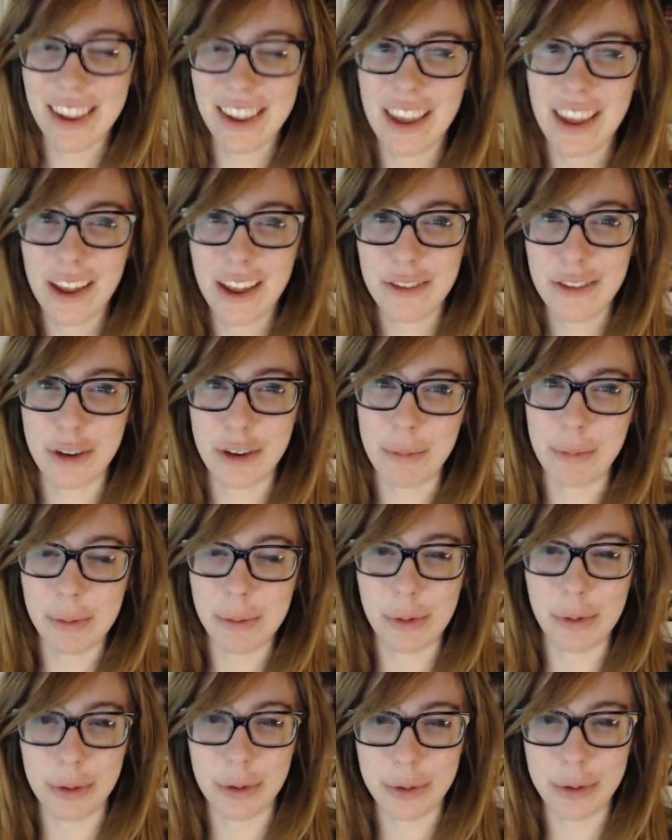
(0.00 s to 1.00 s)
For
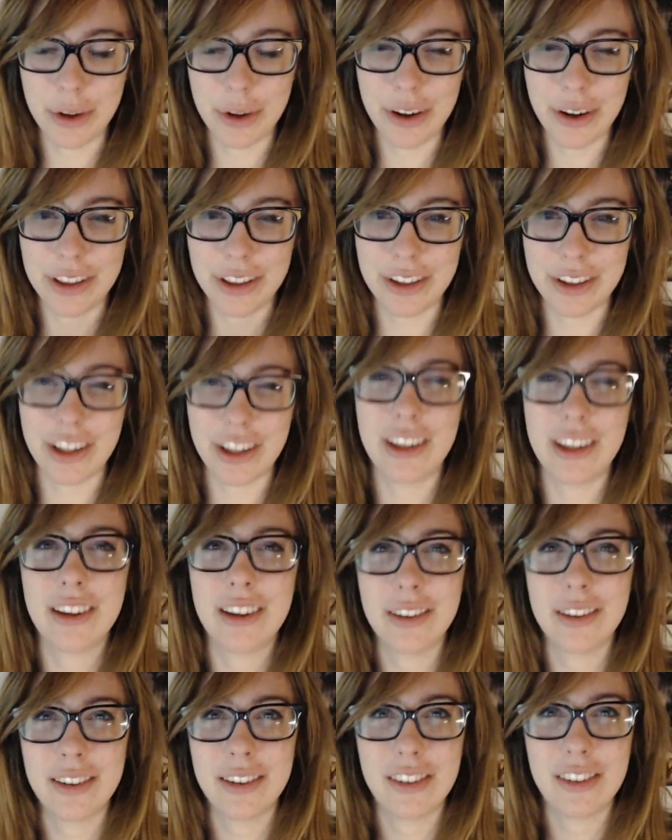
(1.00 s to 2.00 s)
people who were on the
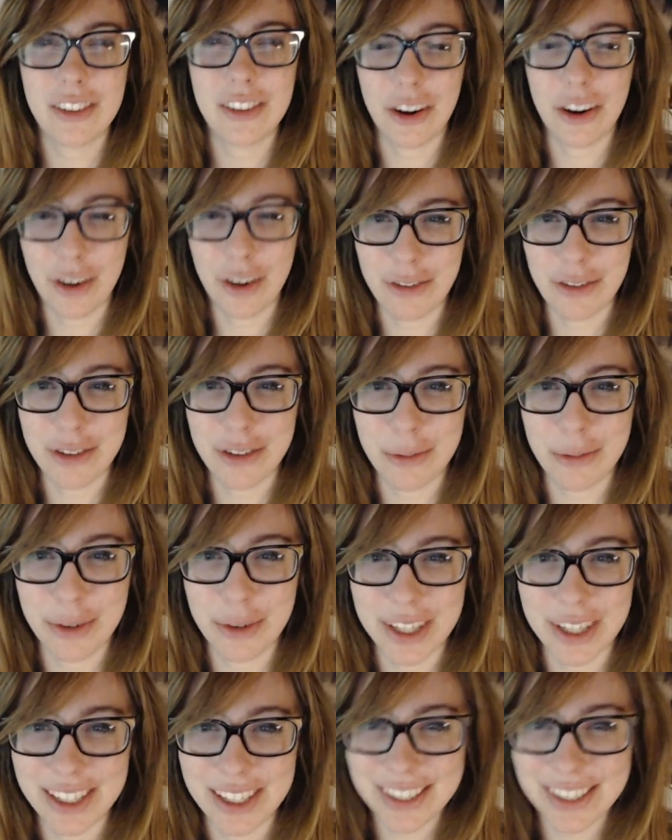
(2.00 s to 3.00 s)
StarCraft
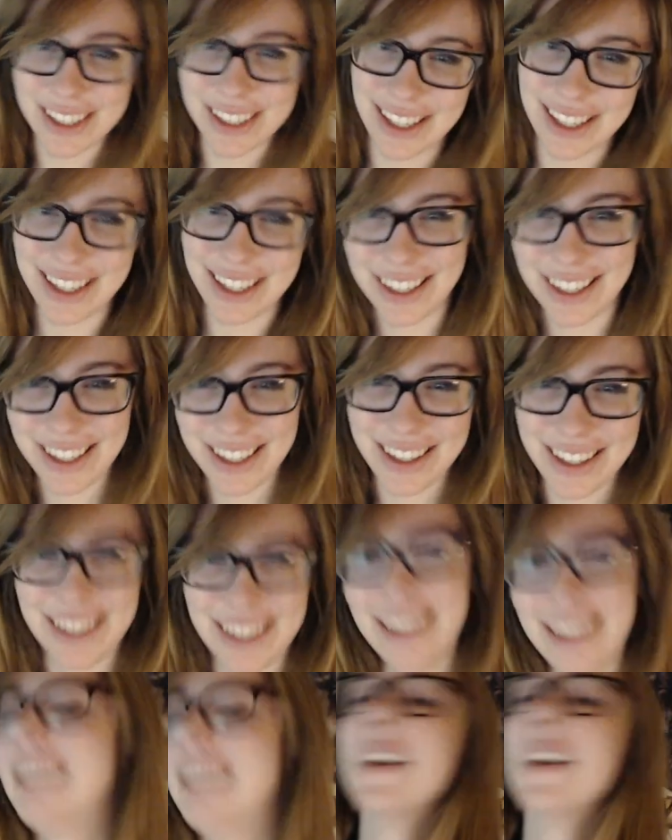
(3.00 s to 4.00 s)
subreddit.
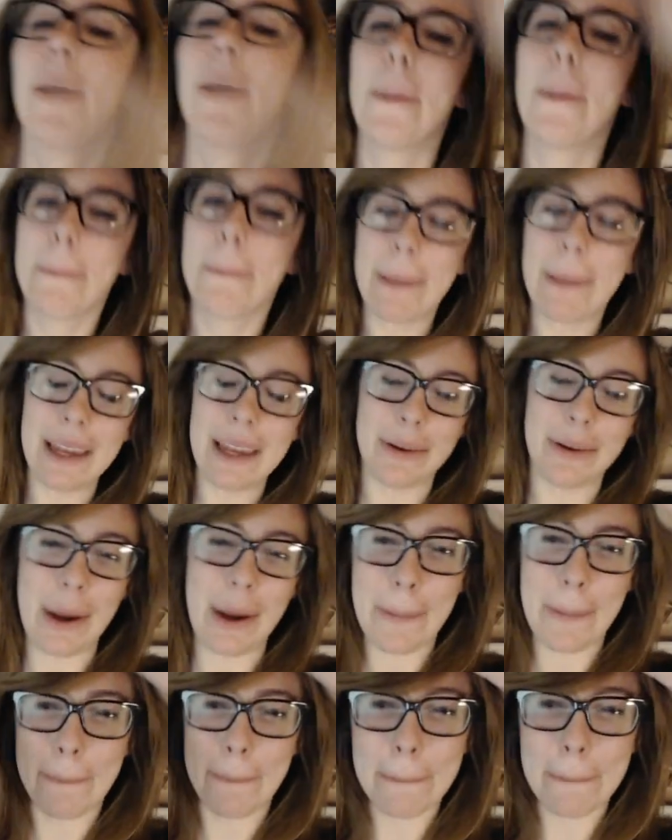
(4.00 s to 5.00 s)
Anyway,
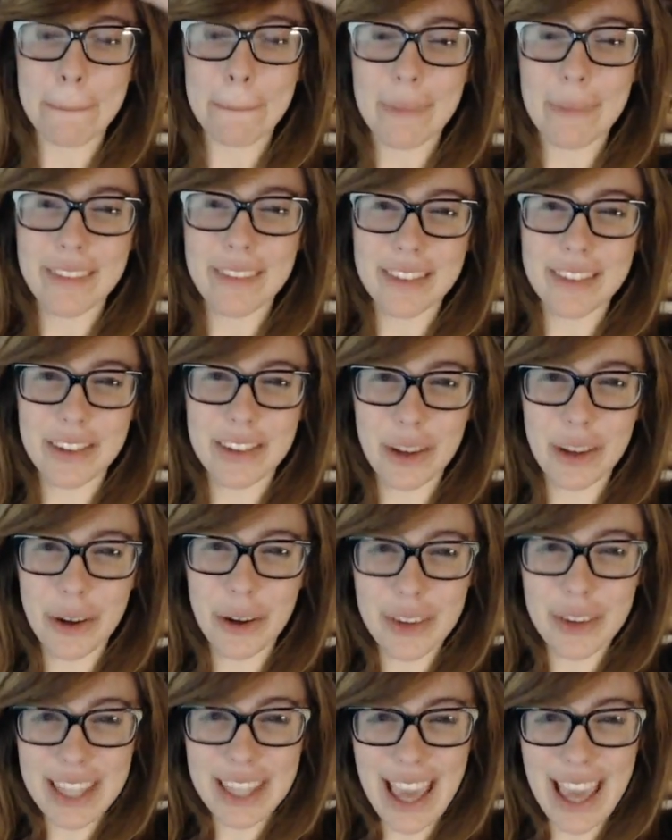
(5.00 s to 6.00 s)
so
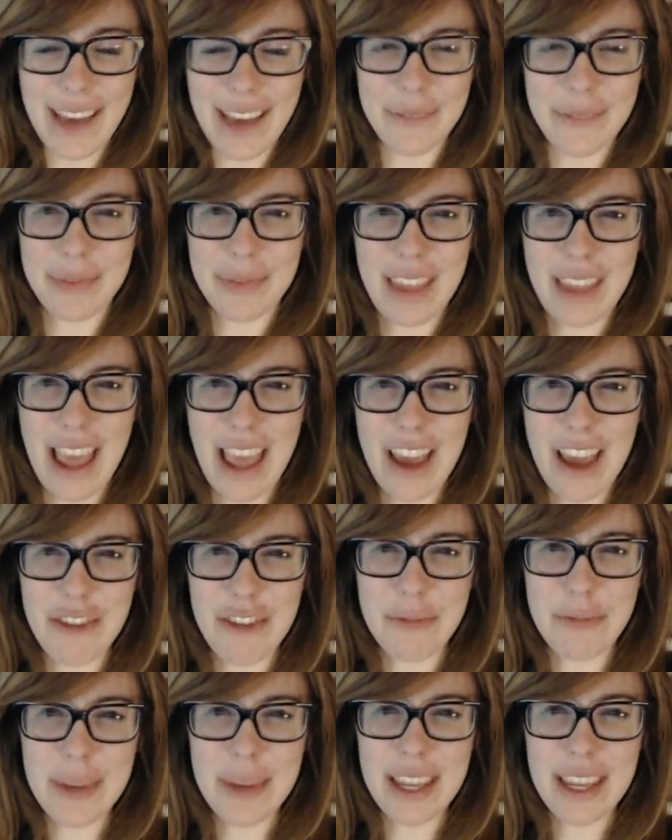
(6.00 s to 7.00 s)
yeah, I've
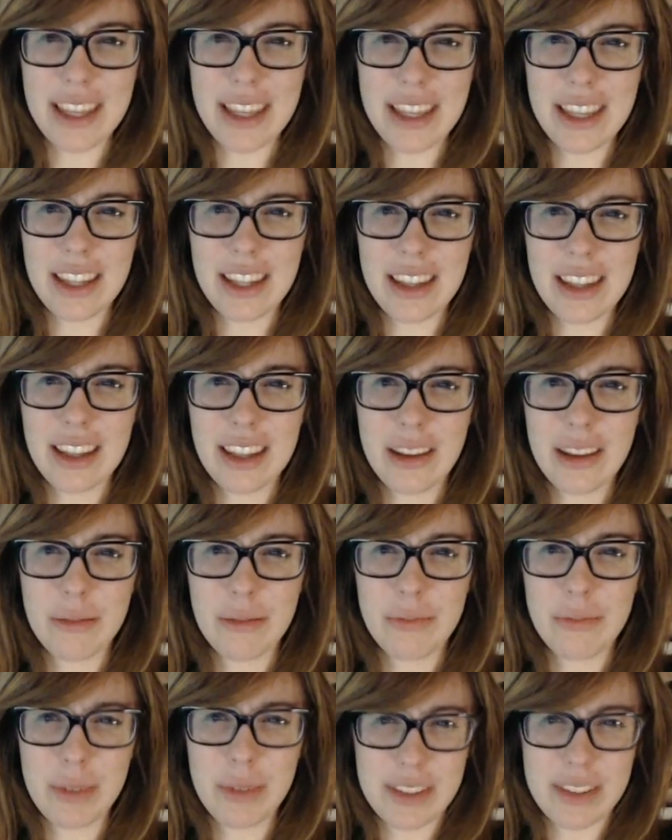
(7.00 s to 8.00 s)
been
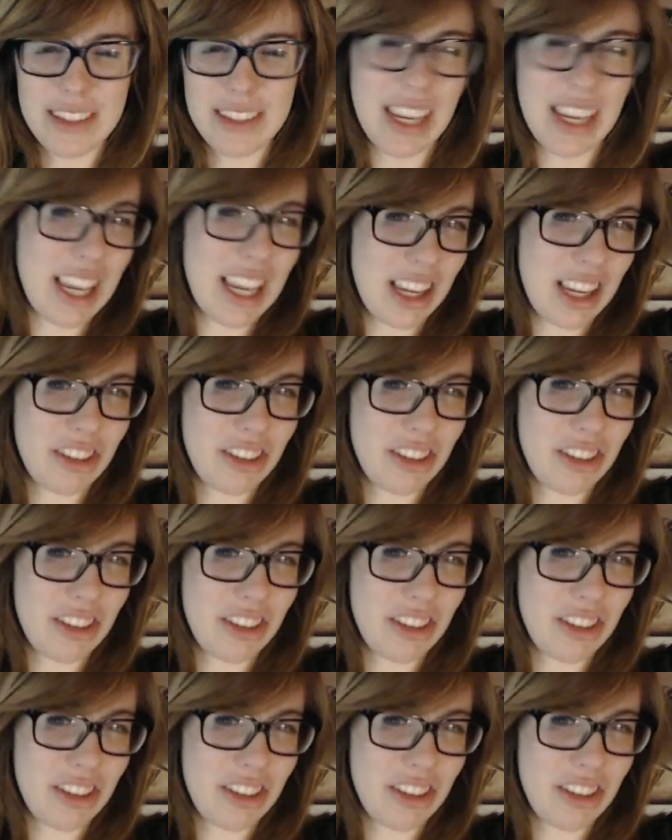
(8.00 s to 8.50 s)
busy-ish.